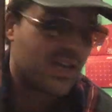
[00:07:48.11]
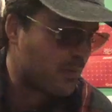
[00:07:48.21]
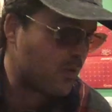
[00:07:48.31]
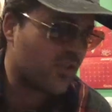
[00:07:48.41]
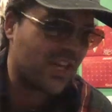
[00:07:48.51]

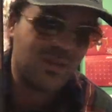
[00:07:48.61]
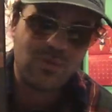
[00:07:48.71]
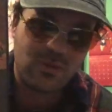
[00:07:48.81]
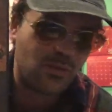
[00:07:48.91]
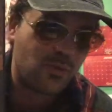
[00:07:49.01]
People say he
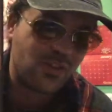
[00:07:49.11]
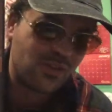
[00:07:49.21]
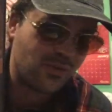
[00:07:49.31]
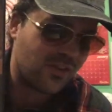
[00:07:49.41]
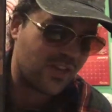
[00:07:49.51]
was always,
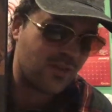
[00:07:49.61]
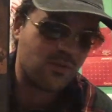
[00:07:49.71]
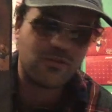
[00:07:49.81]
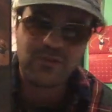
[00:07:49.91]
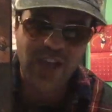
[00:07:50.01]
always say he
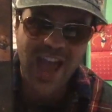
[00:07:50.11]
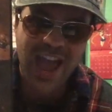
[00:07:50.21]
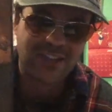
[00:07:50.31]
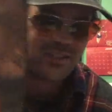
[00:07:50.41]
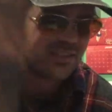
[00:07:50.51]
was
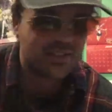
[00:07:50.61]
fat.